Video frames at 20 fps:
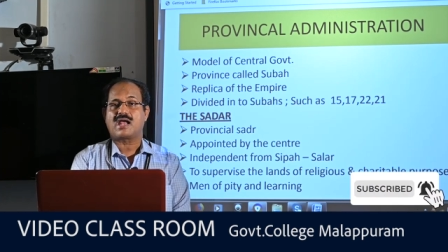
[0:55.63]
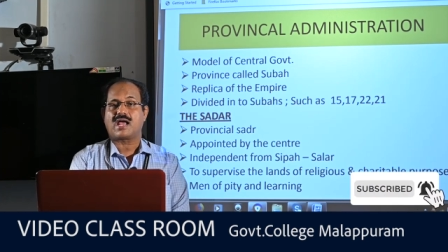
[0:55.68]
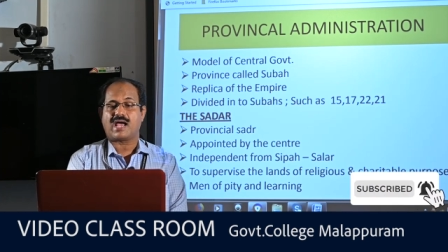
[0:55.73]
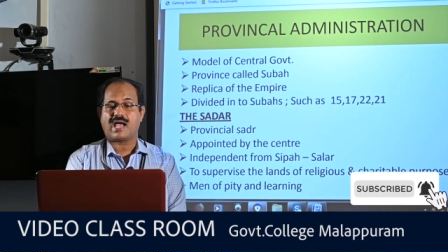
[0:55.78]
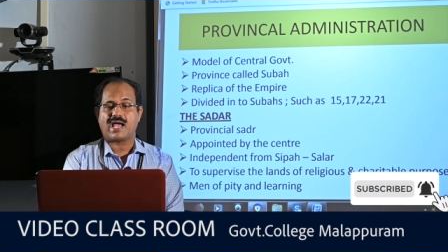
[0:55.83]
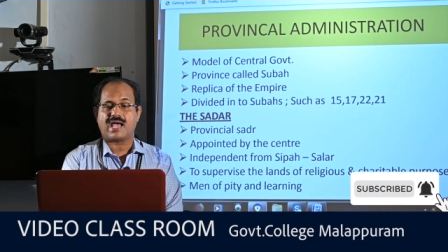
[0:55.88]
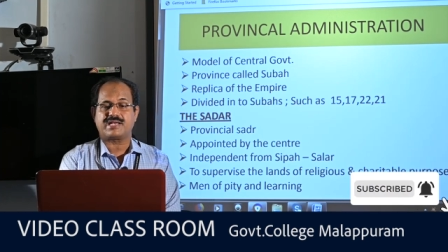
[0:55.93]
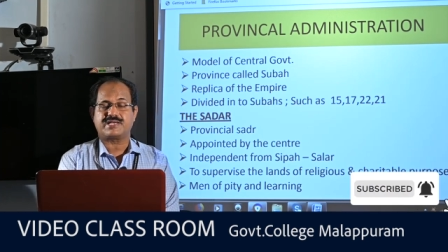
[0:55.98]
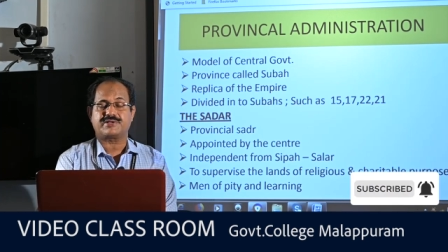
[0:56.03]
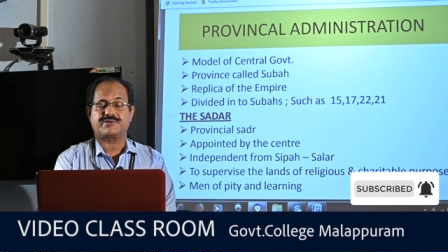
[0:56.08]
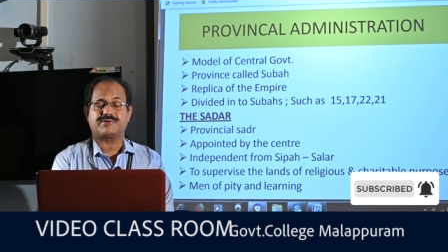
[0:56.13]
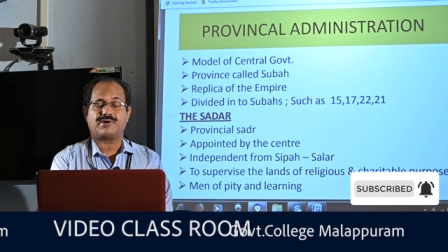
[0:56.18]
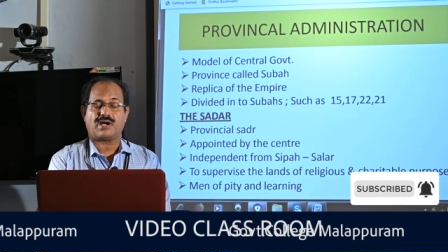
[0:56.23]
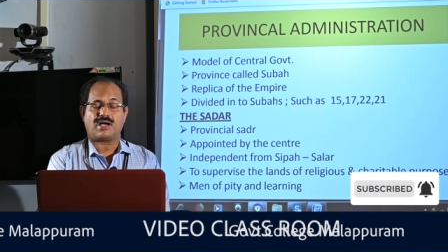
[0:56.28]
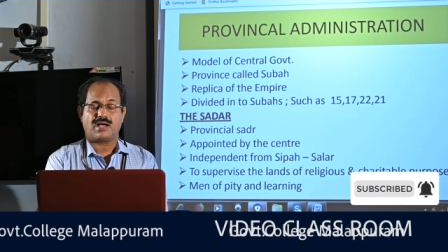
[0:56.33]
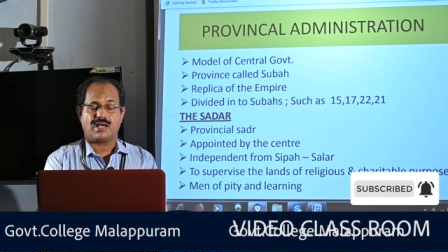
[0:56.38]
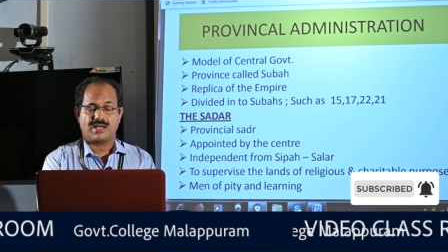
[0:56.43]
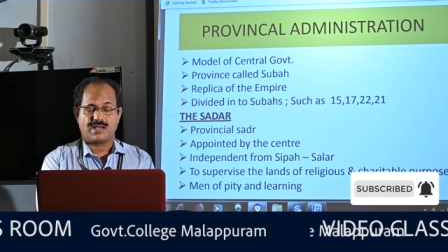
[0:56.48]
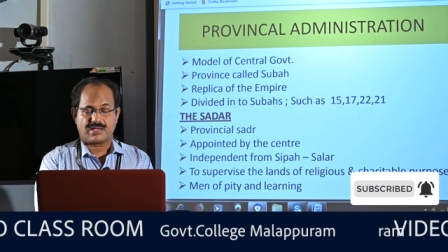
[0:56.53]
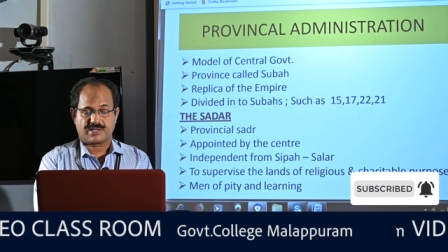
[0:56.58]
and
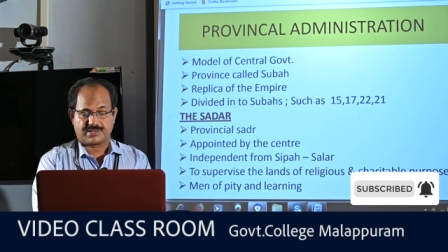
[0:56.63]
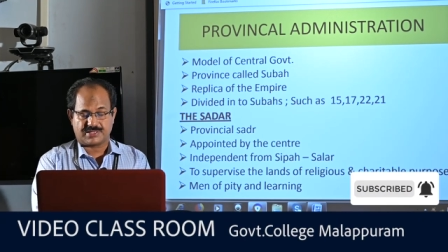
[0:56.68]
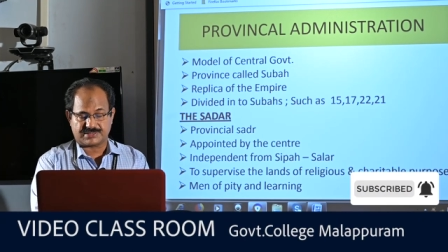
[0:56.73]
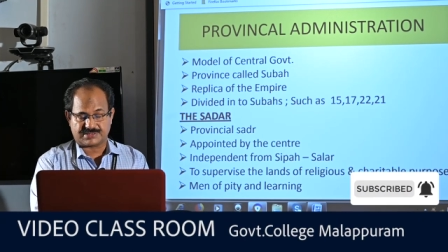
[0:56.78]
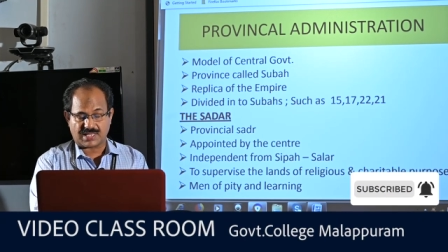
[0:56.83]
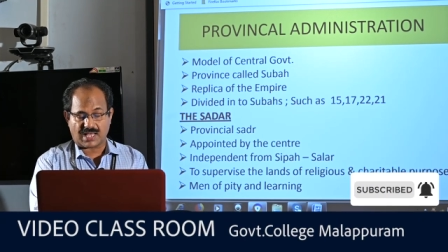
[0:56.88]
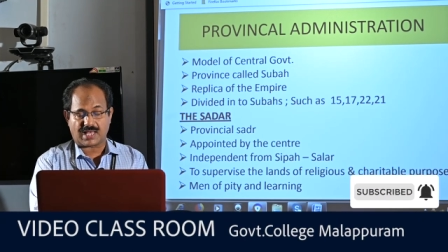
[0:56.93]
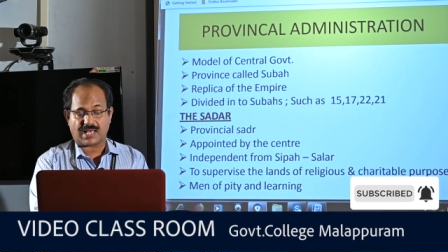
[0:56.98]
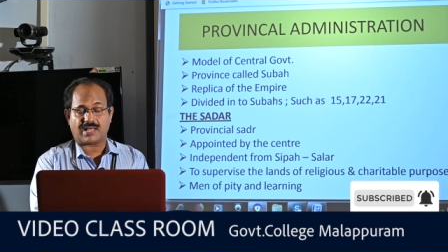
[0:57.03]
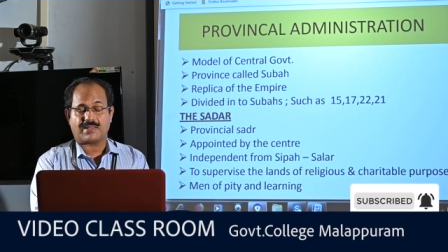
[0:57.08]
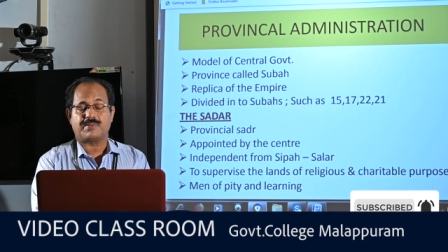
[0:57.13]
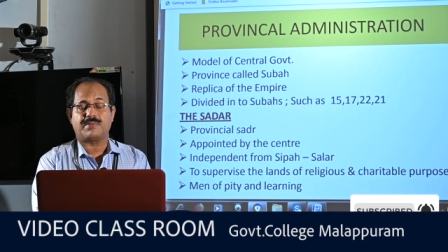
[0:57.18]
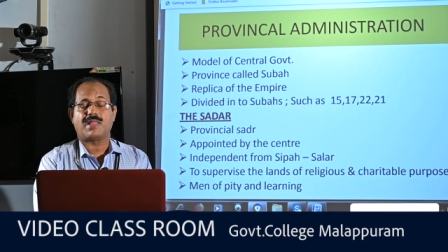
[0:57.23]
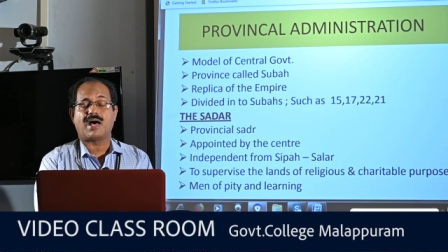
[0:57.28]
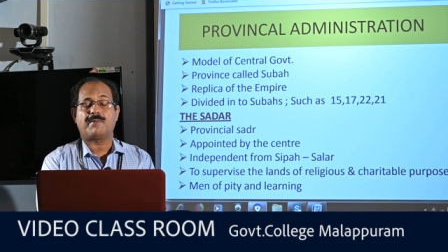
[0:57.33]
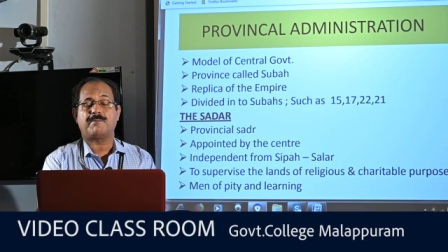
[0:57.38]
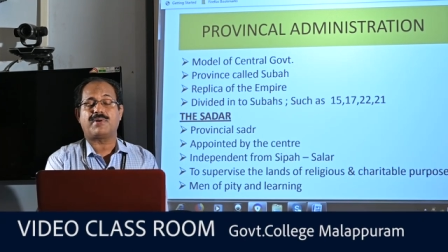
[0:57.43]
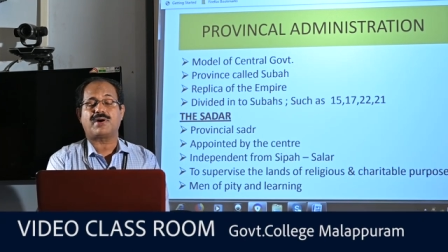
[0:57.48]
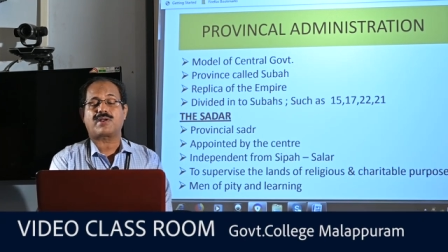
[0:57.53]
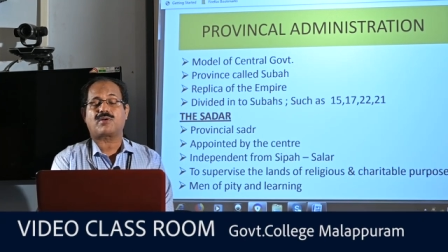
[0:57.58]
with the
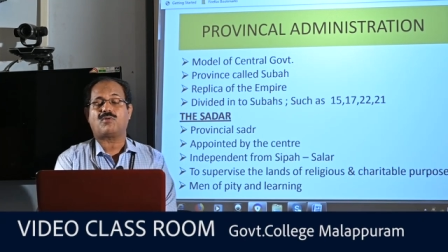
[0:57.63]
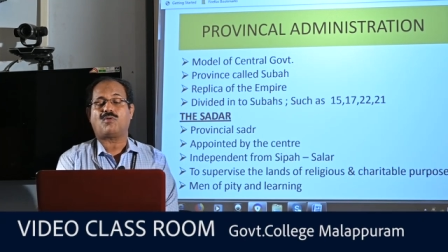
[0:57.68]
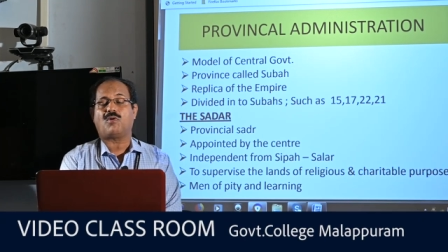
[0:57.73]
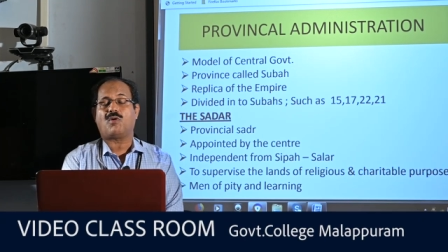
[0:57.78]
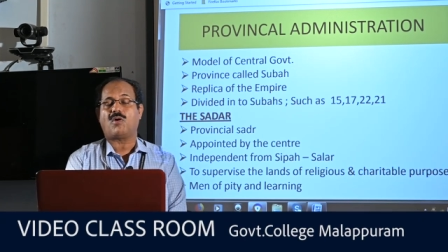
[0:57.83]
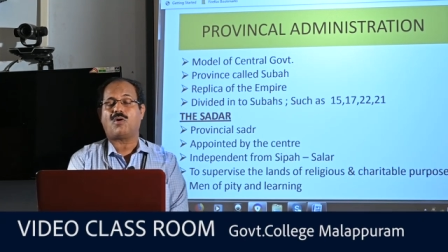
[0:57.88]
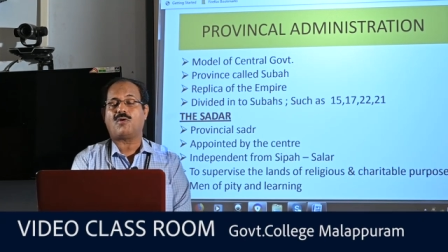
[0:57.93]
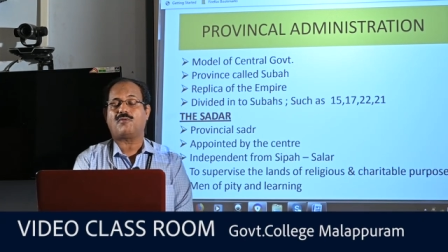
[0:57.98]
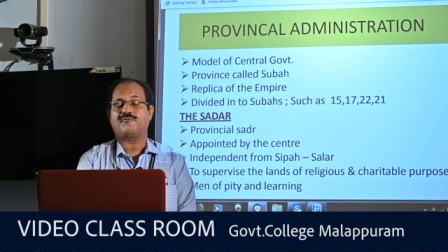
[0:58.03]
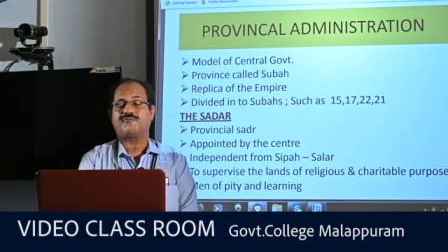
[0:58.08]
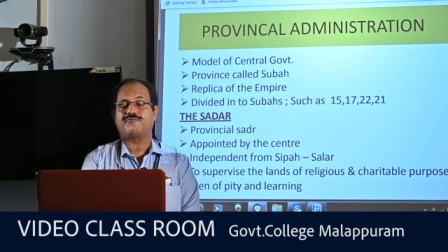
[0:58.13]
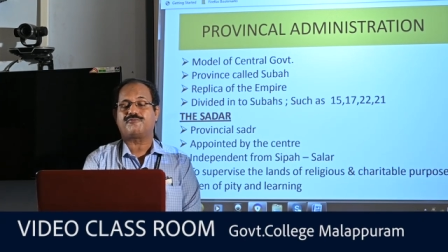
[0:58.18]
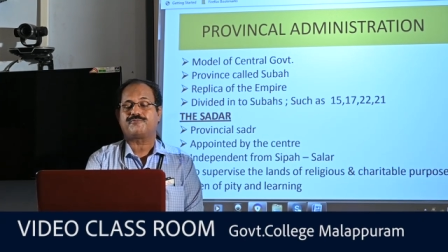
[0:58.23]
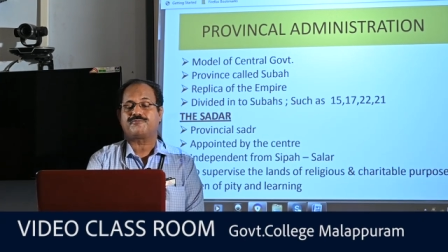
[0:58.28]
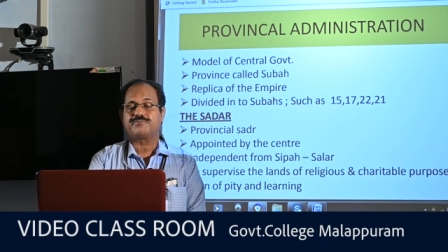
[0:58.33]
number of